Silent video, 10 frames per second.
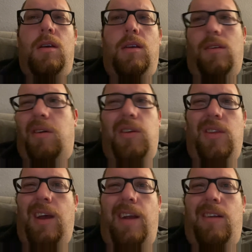it's always
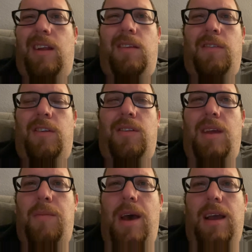tiring the first day
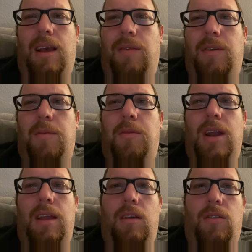back after a
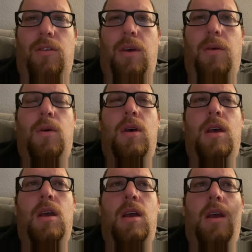break. So
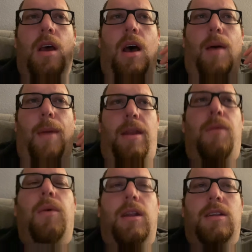um, I did
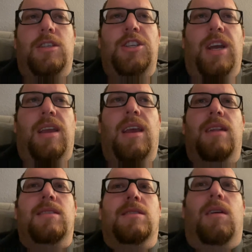want to just check
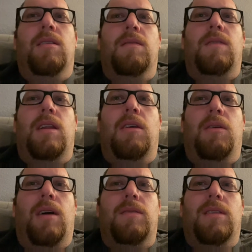in, start the video
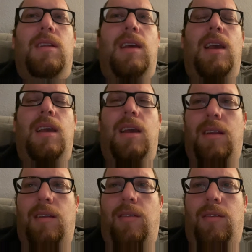off today and
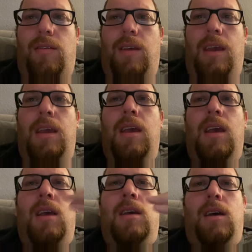just say,
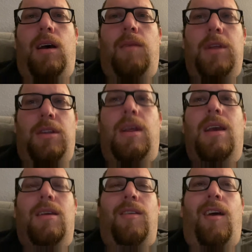um, but today
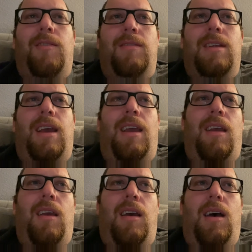is an off day.
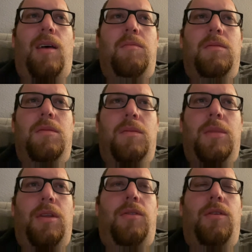Um,
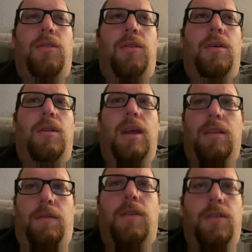but this is still like
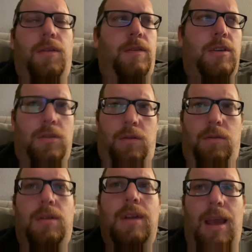the first
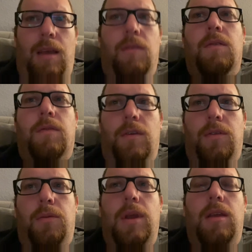official day of the
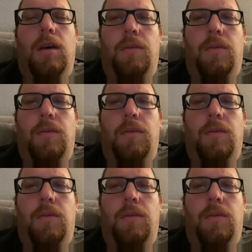first week of